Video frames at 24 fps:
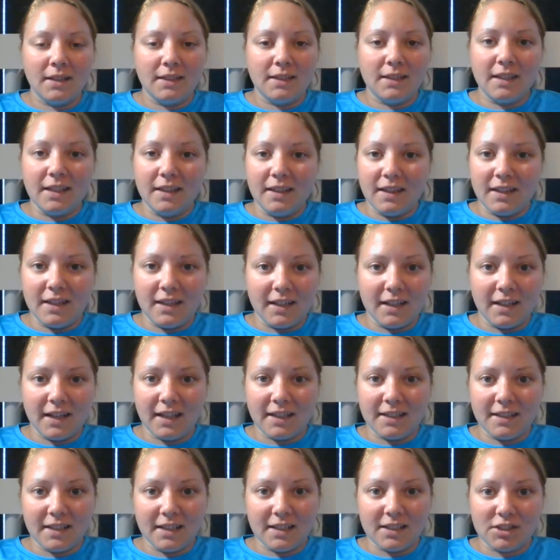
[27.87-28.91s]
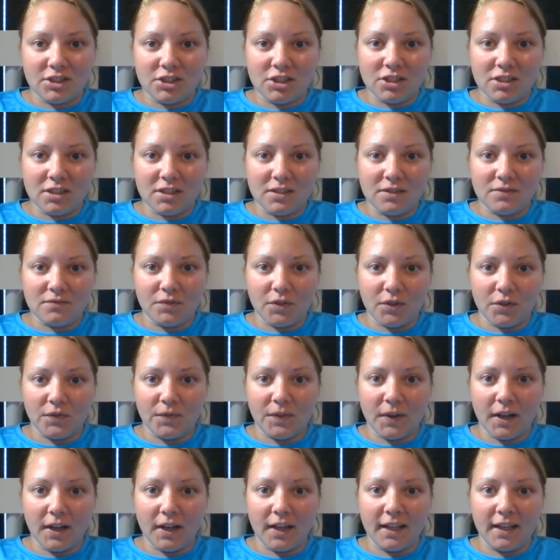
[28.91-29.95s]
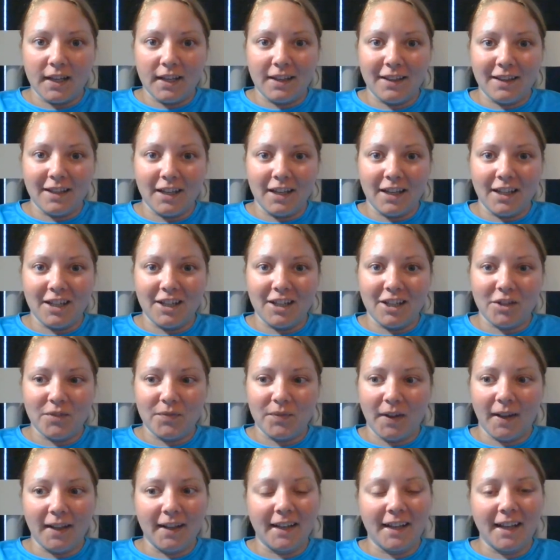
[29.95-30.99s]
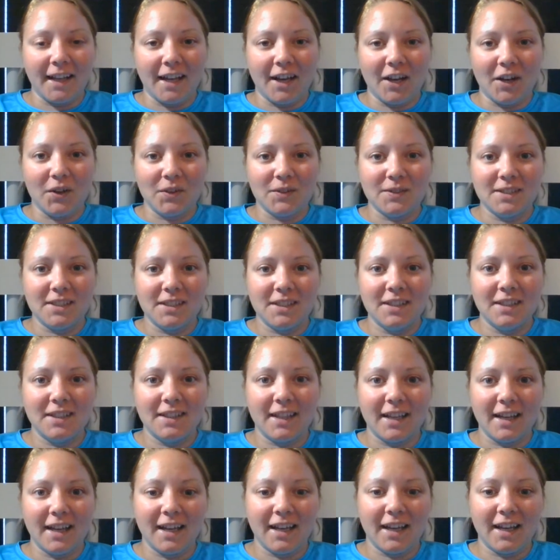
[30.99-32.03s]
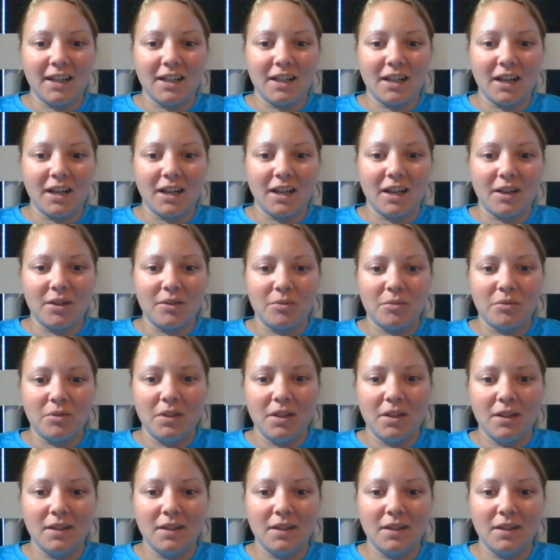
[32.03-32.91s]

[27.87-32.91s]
did the DNA test just for fun, and then ended up finding out that